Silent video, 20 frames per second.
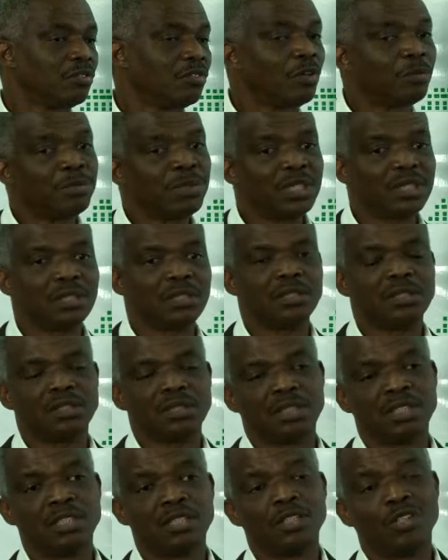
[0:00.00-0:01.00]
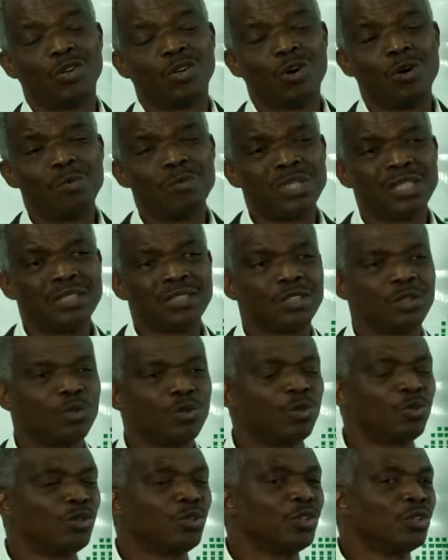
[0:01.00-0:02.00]
For me, the omens
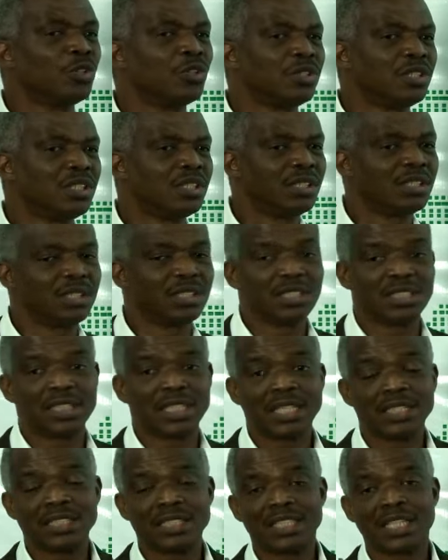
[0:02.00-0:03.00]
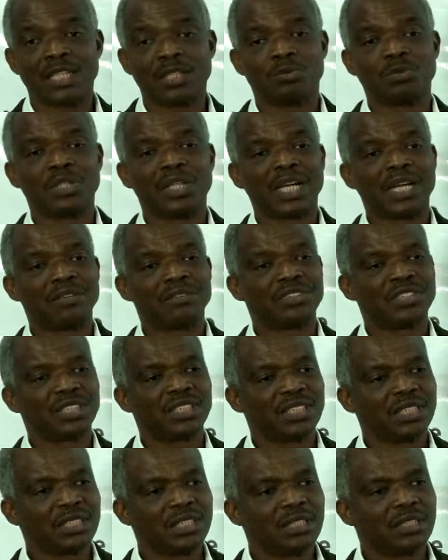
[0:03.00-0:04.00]
look good in the sense that we have
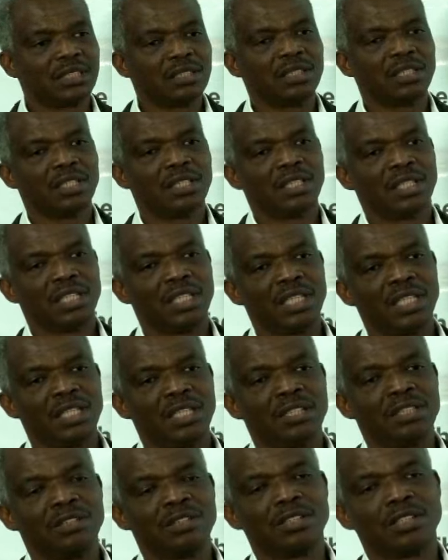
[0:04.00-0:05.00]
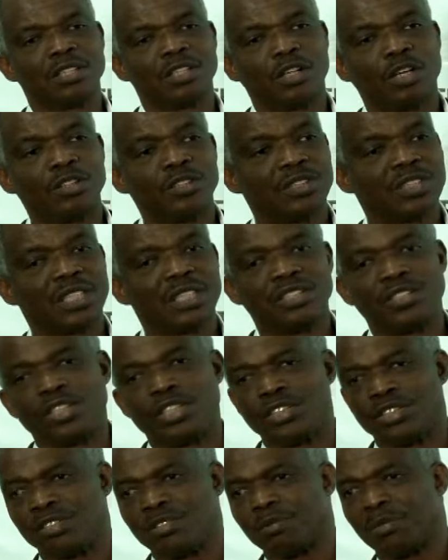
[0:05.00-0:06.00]
seen a
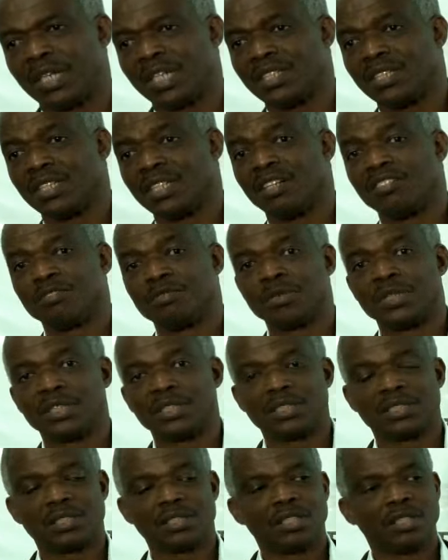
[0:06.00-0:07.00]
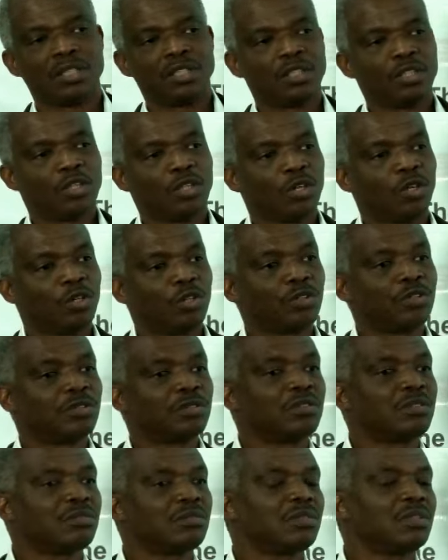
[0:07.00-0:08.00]
concentration by the government
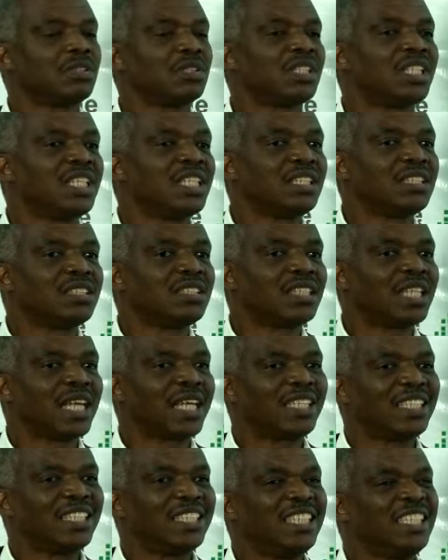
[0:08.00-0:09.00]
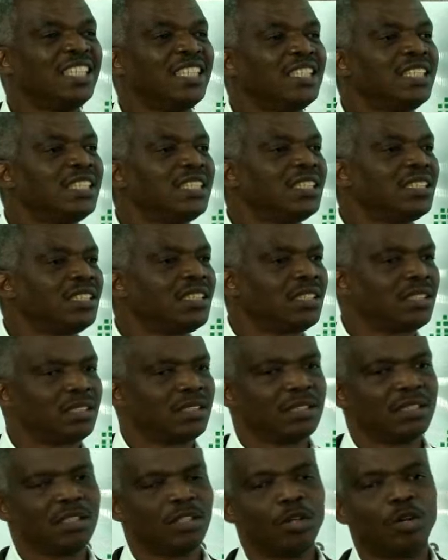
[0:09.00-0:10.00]
on things that
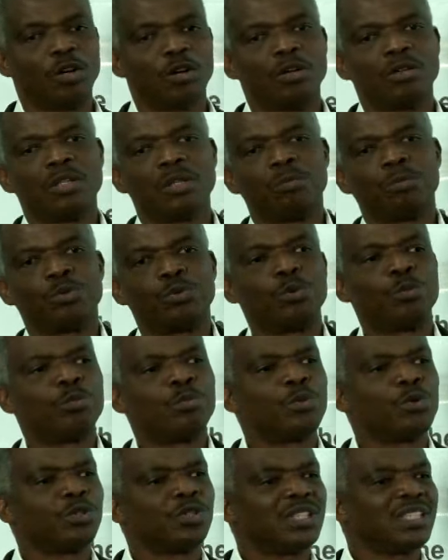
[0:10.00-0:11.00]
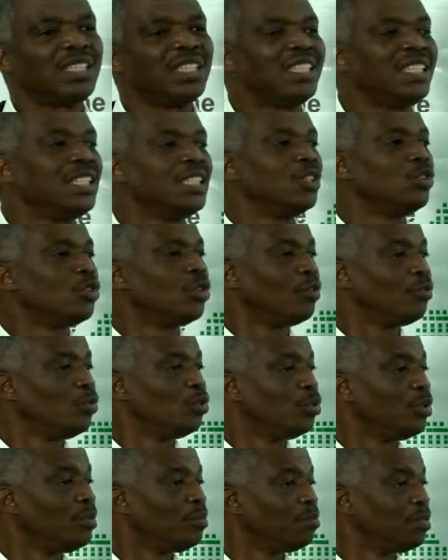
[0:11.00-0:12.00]
ease or promote the ease of
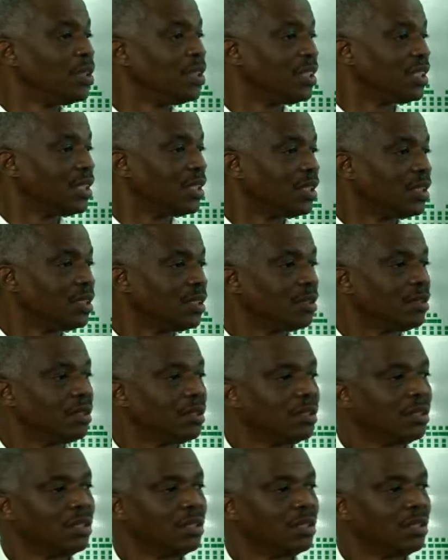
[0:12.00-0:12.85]
doing business.